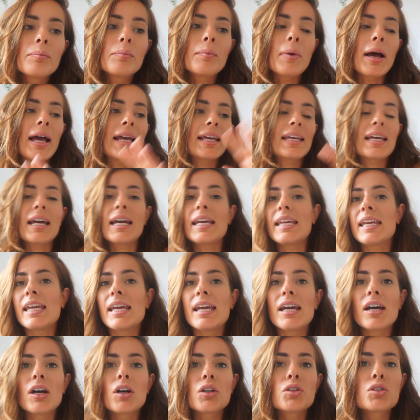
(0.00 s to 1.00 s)
like
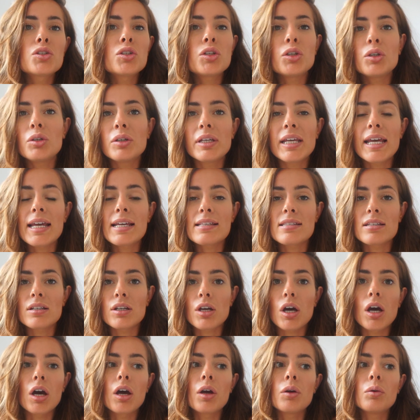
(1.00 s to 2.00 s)
2 years
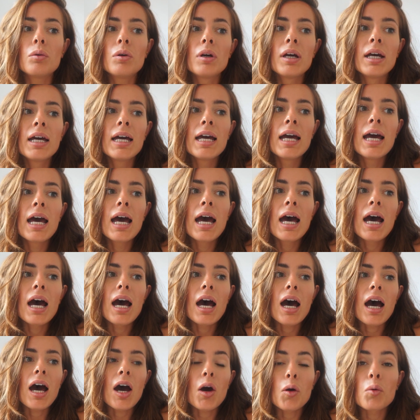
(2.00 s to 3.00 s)
ago,
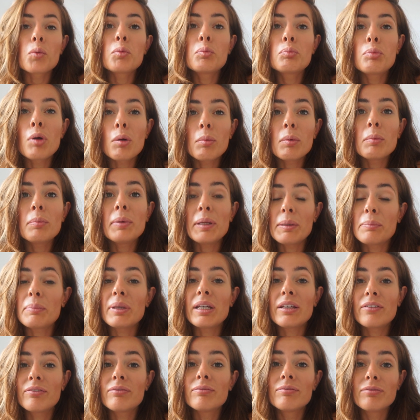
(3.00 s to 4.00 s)
I would probably
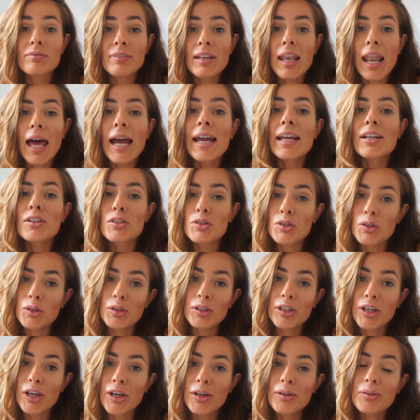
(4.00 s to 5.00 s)
be lying to
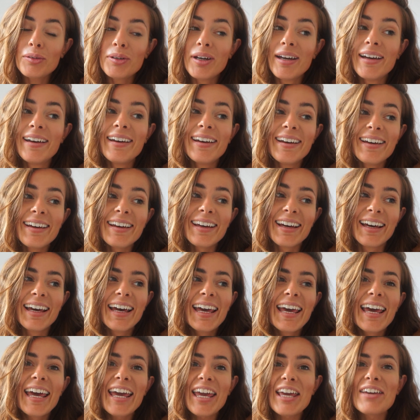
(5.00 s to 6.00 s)
you
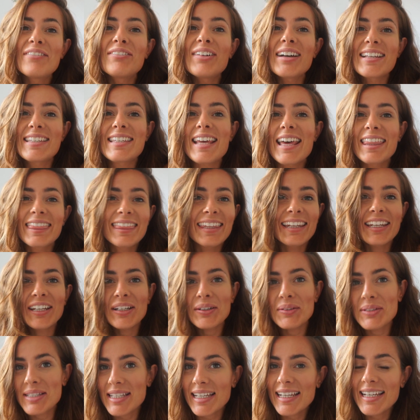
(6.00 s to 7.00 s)
if I said that
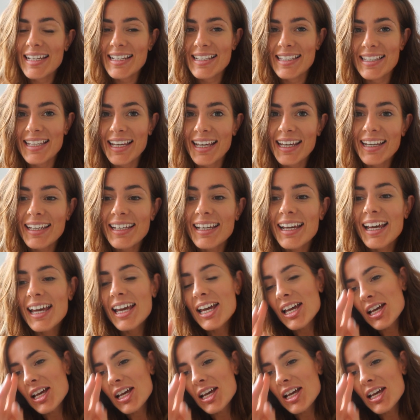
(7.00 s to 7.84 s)
it was easy.